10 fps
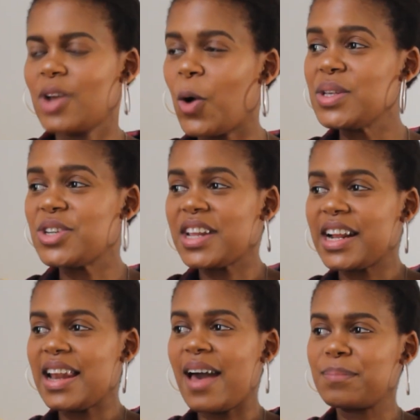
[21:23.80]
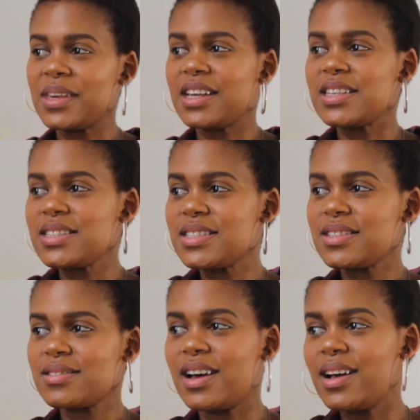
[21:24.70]
Always gotta clap
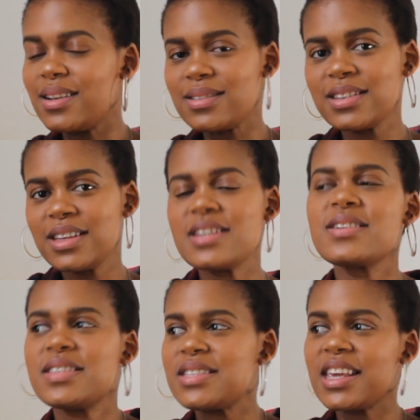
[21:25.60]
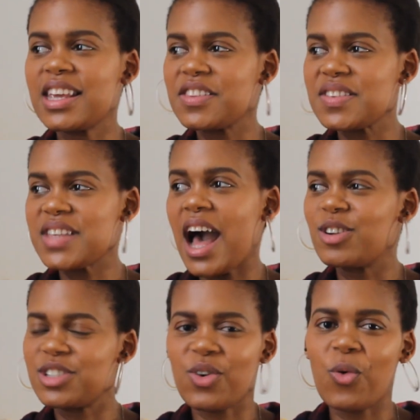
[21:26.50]
because syncing the
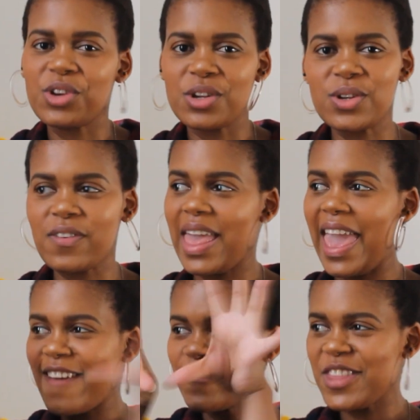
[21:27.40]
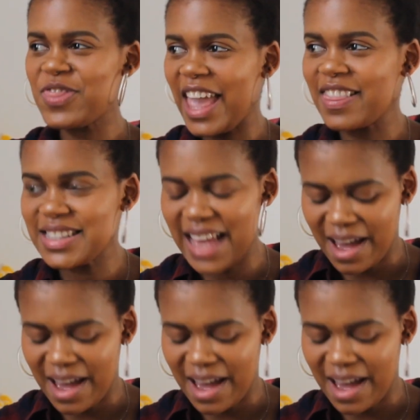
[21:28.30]
sound and the audios of everything that's